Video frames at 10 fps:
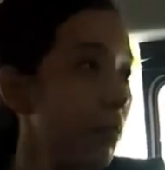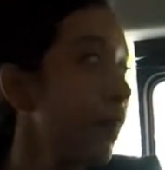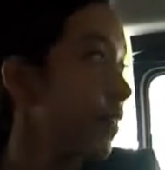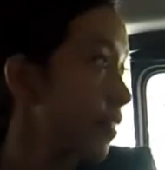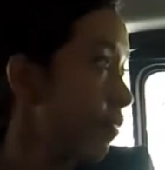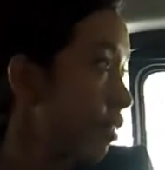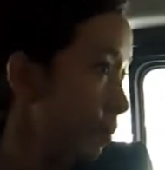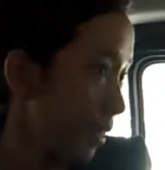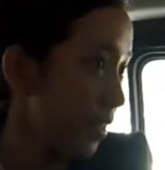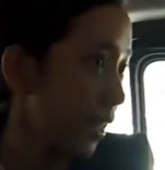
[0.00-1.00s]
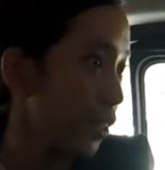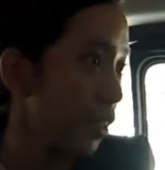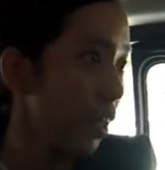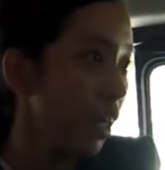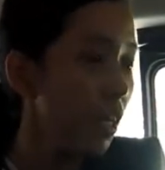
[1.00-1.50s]
the basic safety message.
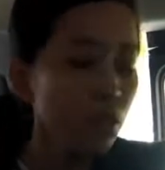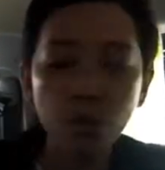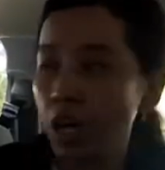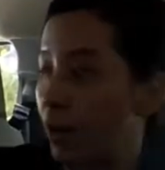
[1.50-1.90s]
So